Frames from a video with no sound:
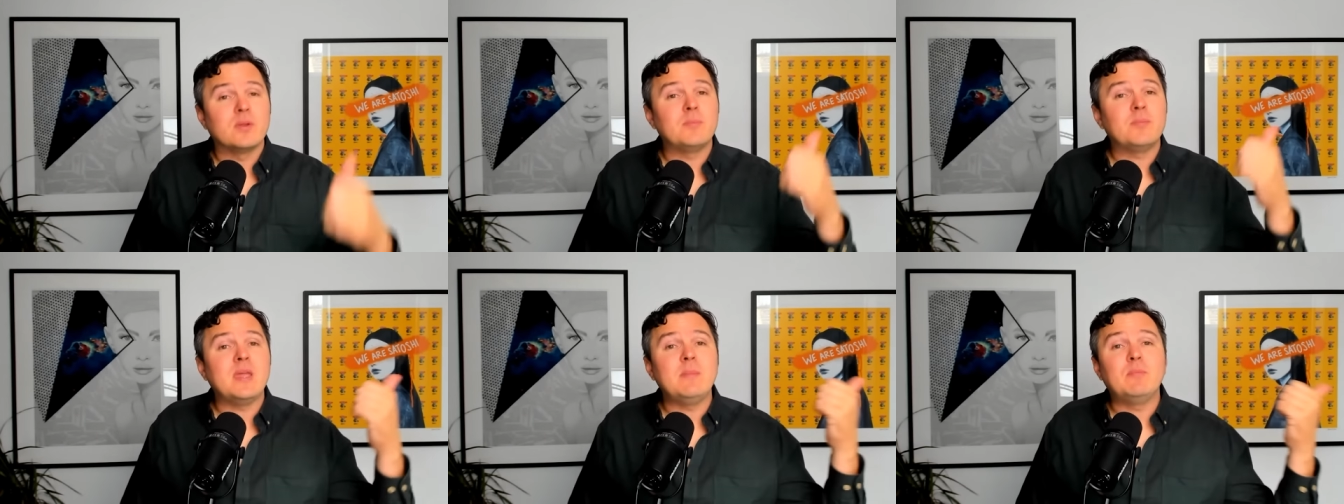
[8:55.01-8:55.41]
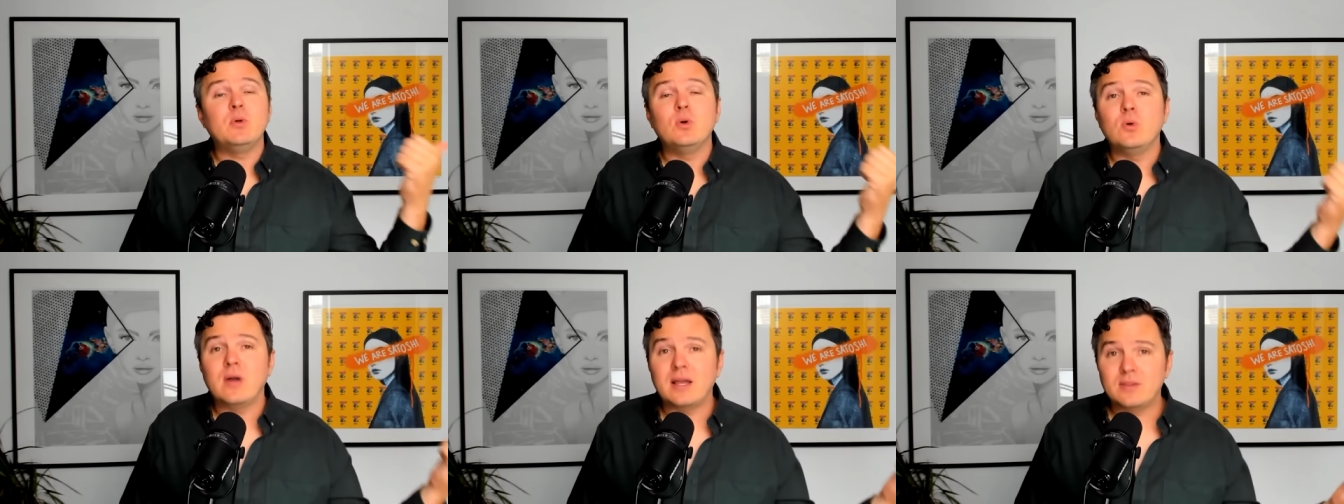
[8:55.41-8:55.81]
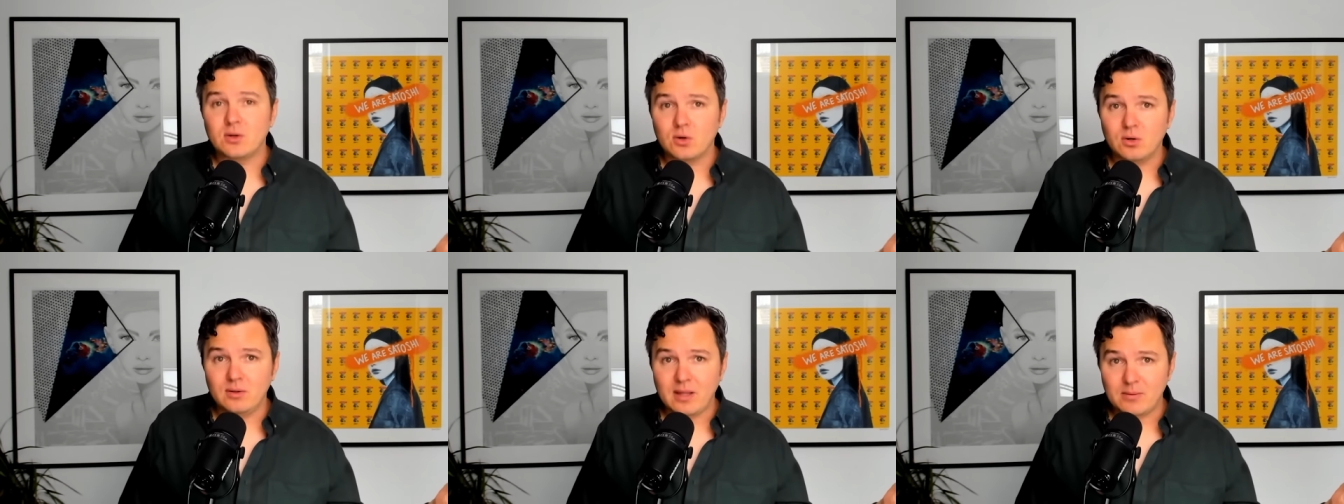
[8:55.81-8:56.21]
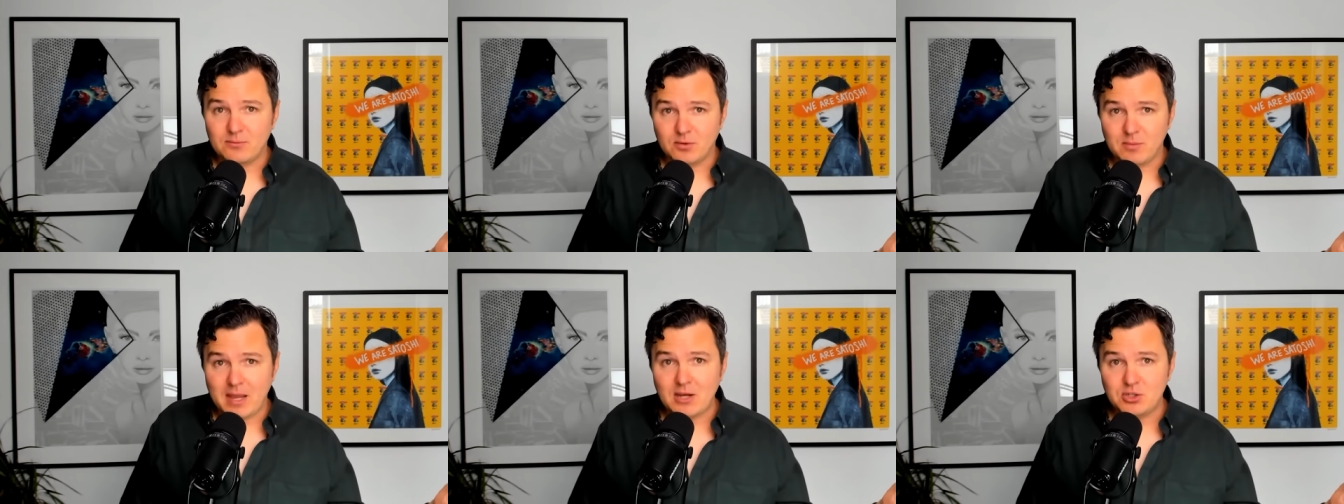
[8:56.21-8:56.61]
The people who had the early
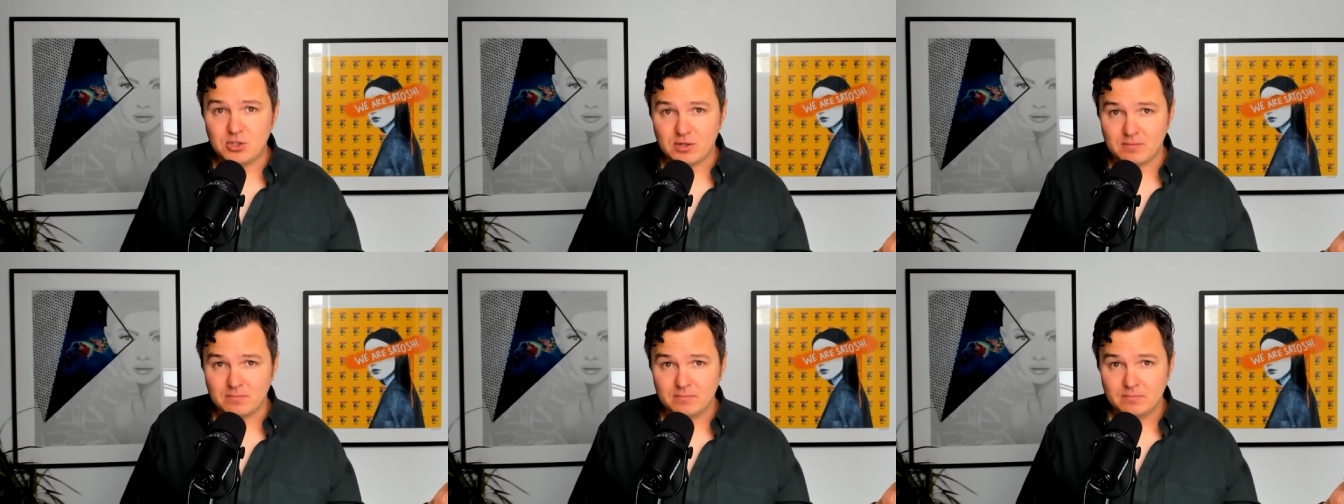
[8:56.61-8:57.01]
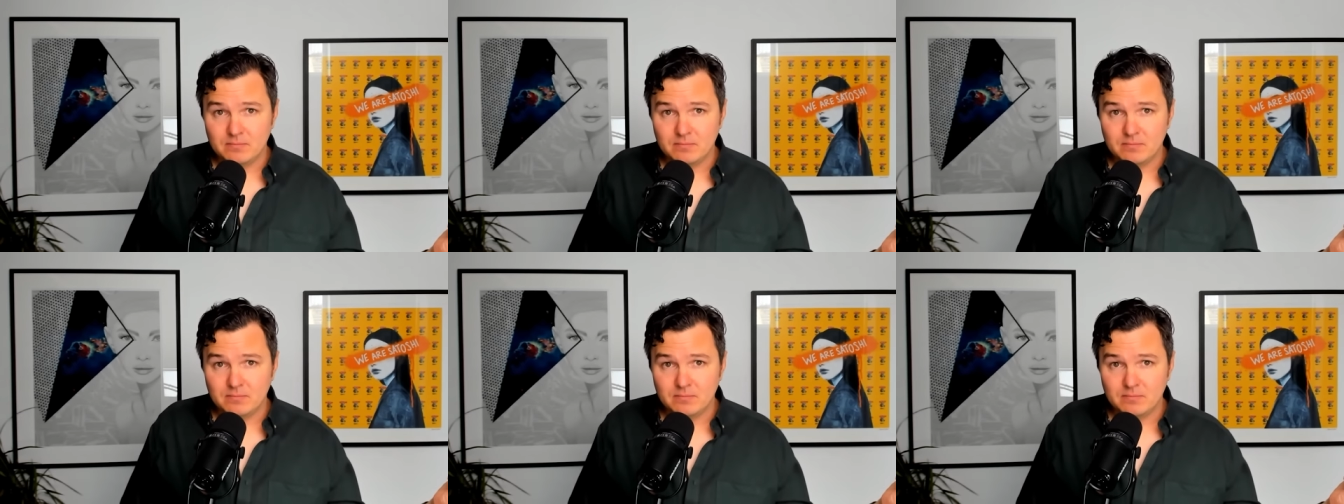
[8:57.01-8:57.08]
information,